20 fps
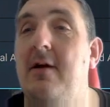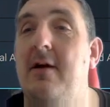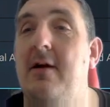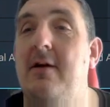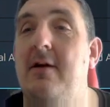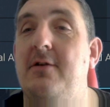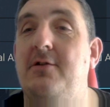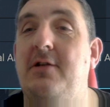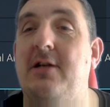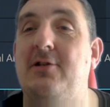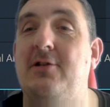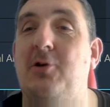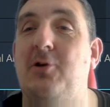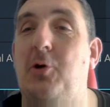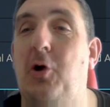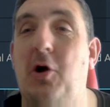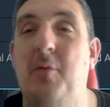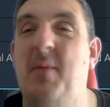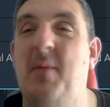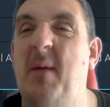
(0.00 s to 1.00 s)
it does look
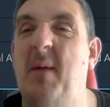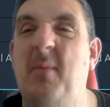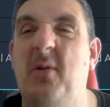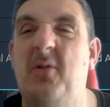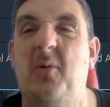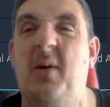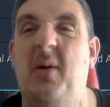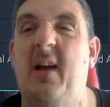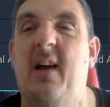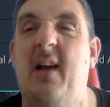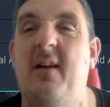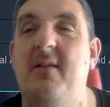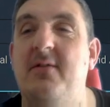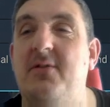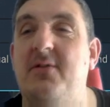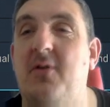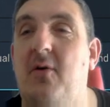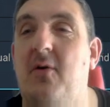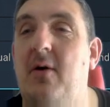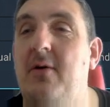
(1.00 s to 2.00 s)
good, but I'm not doing it.
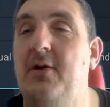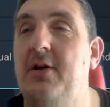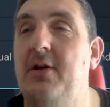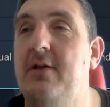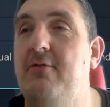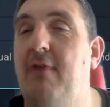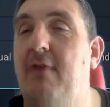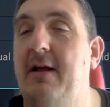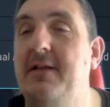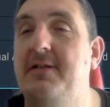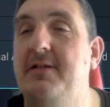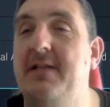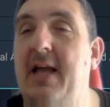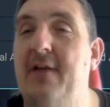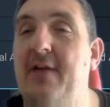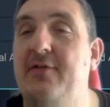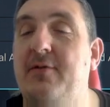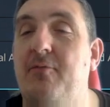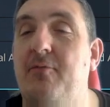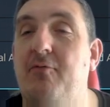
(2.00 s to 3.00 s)
So I'm going to try and
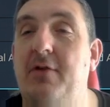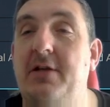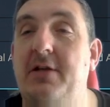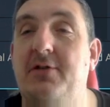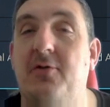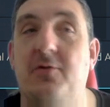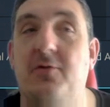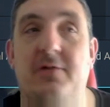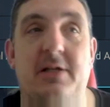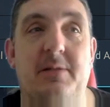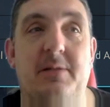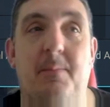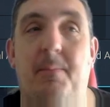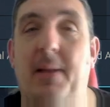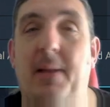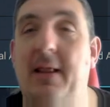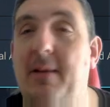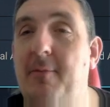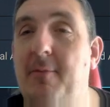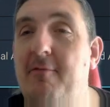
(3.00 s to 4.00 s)
save some resources and
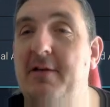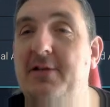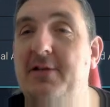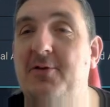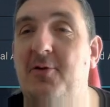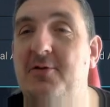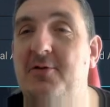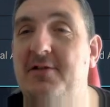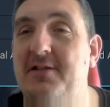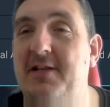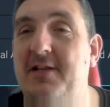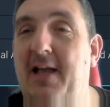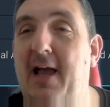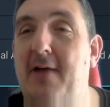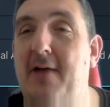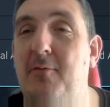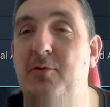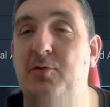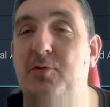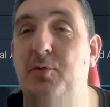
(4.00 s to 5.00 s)
build the resources
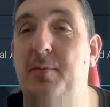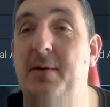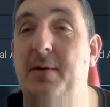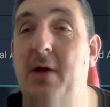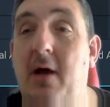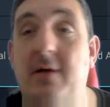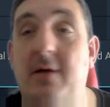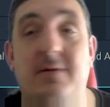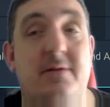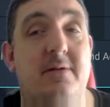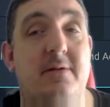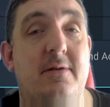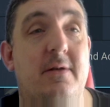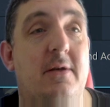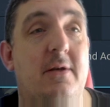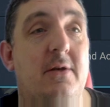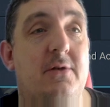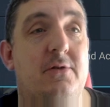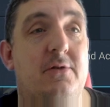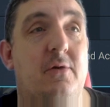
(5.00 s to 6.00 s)
again, which would be nice.
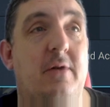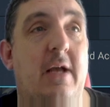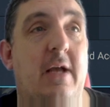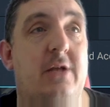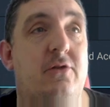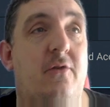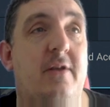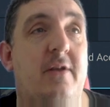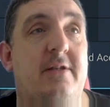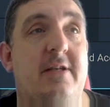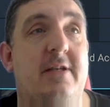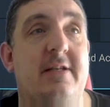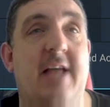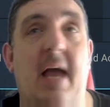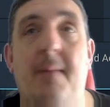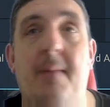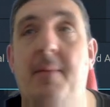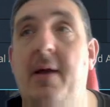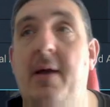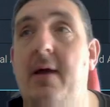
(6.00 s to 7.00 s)
So yeah, so this is
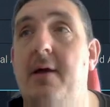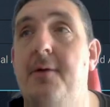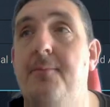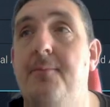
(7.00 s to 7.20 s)
Emic.